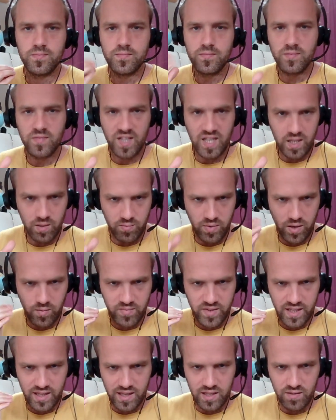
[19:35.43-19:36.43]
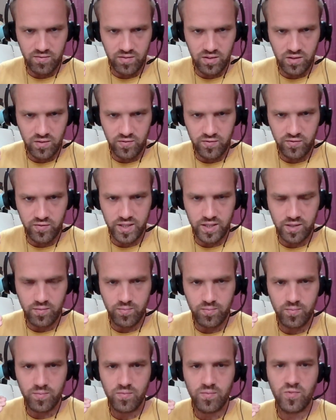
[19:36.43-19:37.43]
keep up that level of
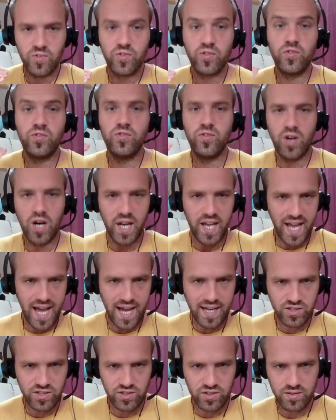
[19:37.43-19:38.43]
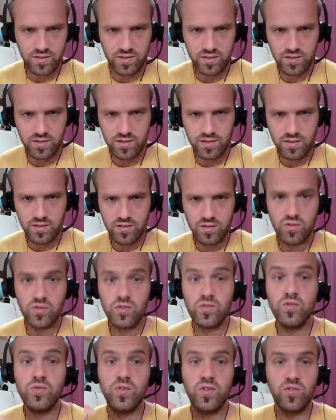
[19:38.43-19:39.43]
freedom through right action.
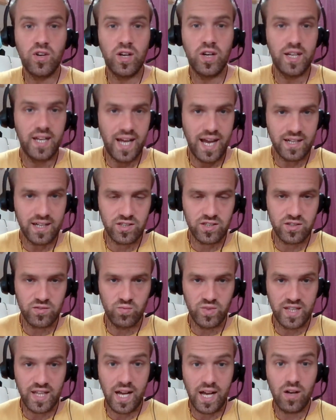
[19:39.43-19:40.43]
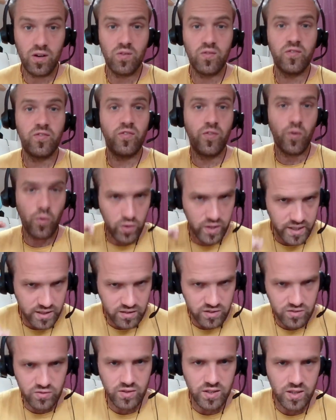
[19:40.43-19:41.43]
Do the right action without falling
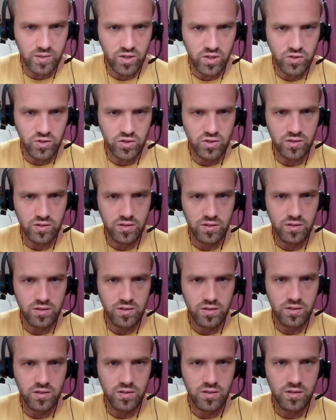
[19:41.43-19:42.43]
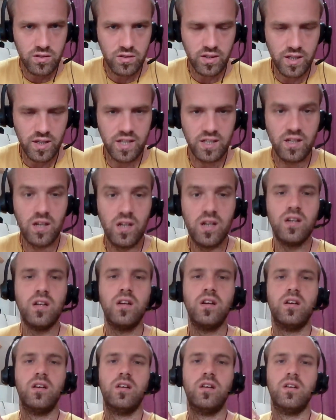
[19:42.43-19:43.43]
into the emotion. Okay?
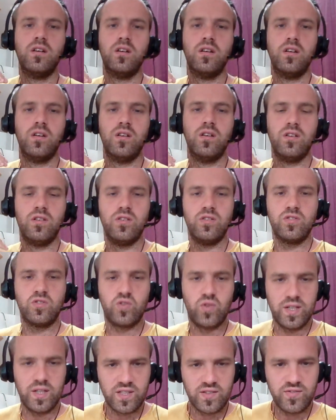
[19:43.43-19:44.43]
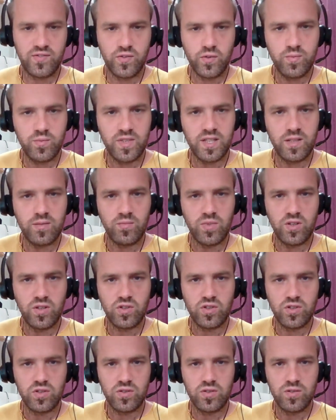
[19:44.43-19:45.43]
Transform the
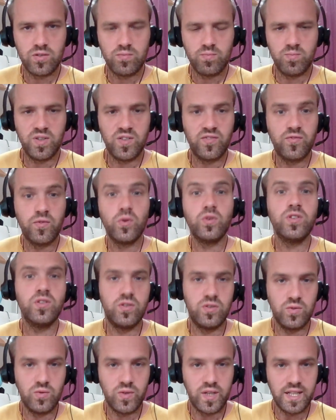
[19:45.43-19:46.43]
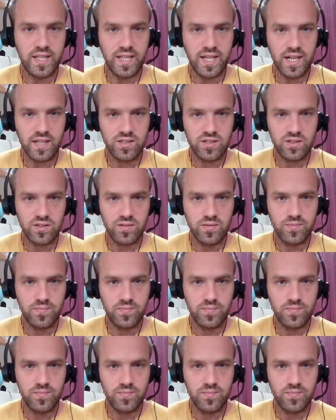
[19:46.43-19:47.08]
emotion before you do any action.